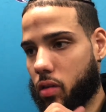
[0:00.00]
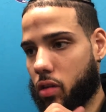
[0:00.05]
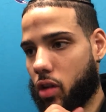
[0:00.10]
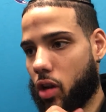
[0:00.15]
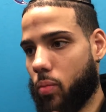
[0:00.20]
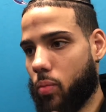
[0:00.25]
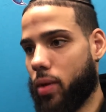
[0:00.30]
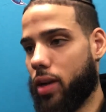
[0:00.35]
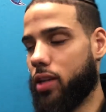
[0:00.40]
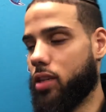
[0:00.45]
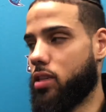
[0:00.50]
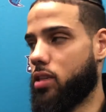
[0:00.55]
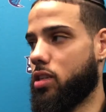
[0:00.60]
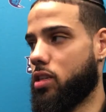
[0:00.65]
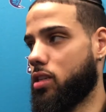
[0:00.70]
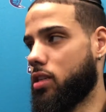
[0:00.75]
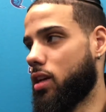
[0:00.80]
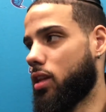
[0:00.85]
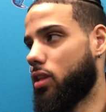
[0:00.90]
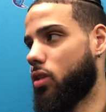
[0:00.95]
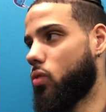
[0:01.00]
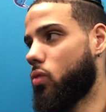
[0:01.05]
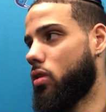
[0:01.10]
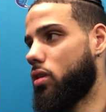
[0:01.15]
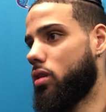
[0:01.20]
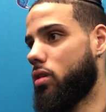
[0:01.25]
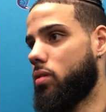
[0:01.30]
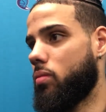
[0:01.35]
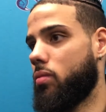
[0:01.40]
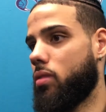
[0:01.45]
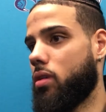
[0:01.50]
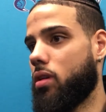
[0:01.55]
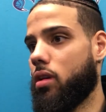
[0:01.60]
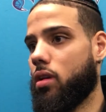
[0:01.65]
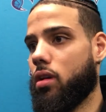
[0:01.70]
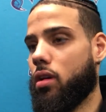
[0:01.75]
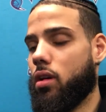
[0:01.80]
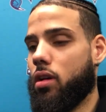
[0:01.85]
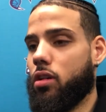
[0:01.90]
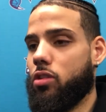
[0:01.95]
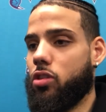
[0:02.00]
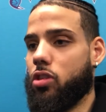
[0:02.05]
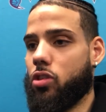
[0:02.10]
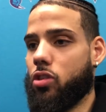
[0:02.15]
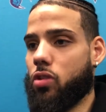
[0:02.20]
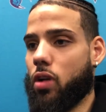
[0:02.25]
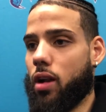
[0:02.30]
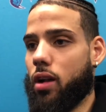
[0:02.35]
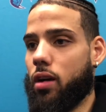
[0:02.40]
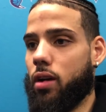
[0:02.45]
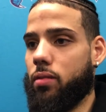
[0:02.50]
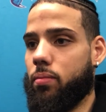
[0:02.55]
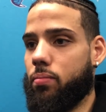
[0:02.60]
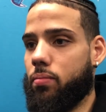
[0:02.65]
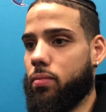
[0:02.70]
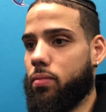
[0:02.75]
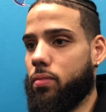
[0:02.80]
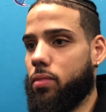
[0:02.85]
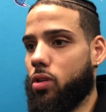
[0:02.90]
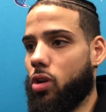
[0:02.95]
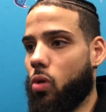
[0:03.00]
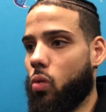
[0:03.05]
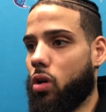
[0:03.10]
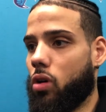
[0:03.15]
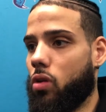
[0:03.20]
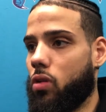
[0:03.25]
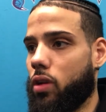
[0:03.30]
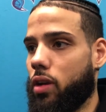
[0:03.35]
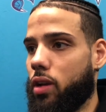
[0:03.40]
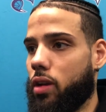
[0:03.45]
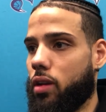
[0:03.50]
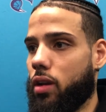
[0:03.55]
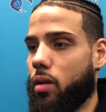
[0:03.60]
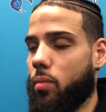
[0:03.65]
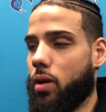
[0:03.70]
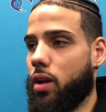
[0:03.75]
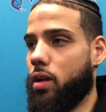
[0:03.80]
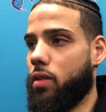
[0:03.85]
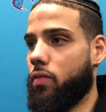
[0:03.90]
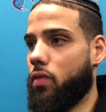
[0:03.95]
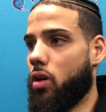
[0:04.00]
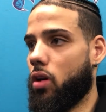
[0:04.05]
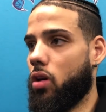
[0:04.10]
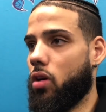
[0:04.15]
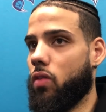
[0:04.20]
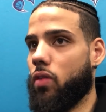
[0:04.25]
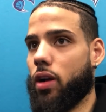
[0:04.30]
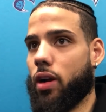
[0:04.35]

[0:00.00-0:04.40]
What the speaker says: you know, make decisions at the rim. Just trying to, you know, work on getting everybody involved.